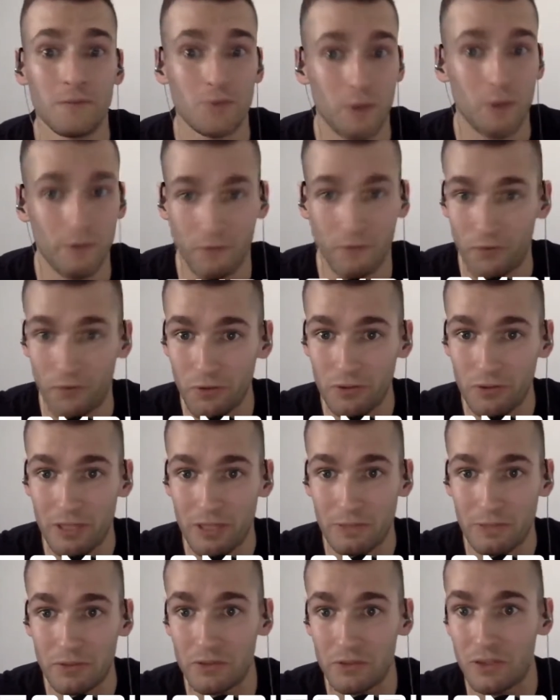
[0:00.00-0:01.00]
you have a full
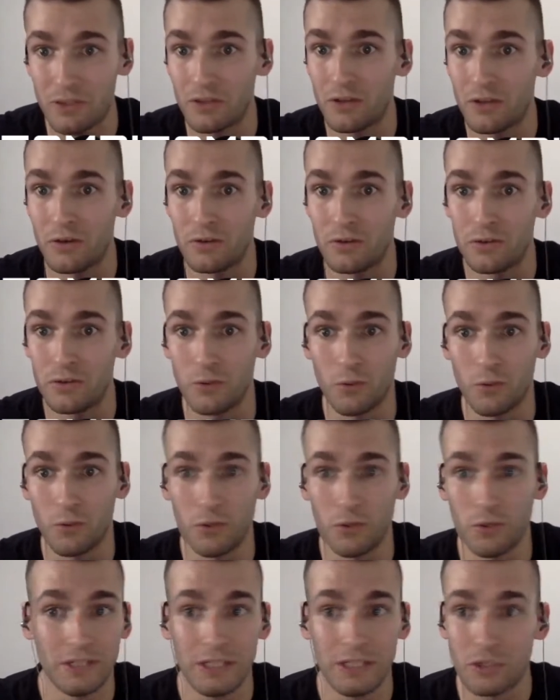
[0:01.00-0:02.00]
time strength coach, or
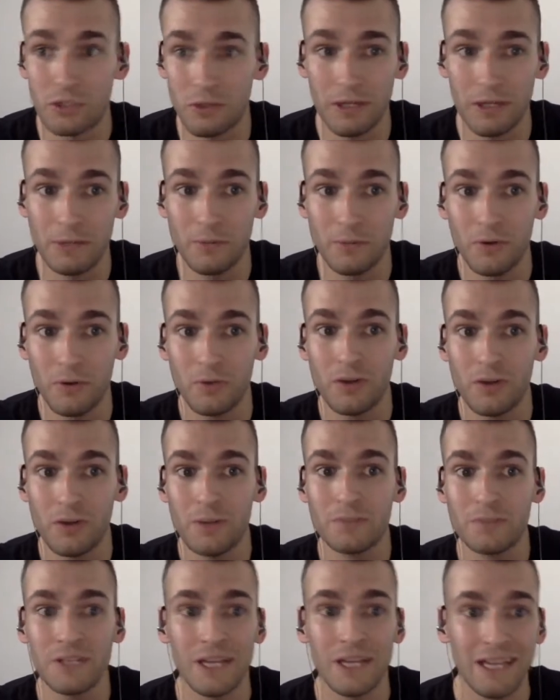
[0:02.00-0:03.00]
you need training
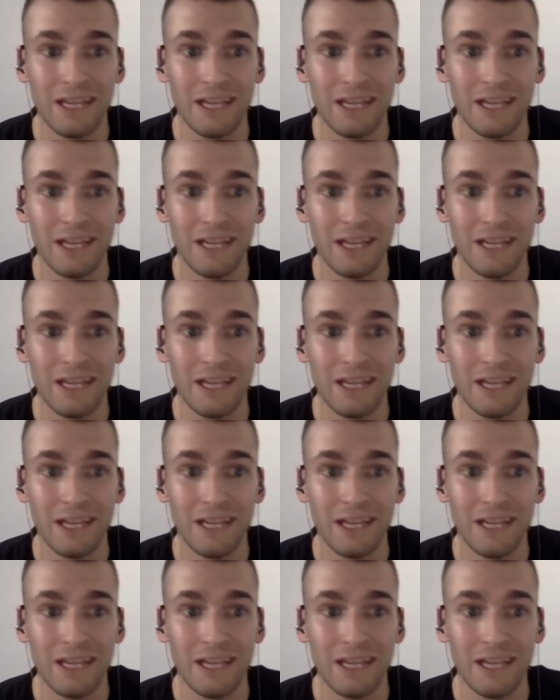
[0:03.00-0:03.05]
programs,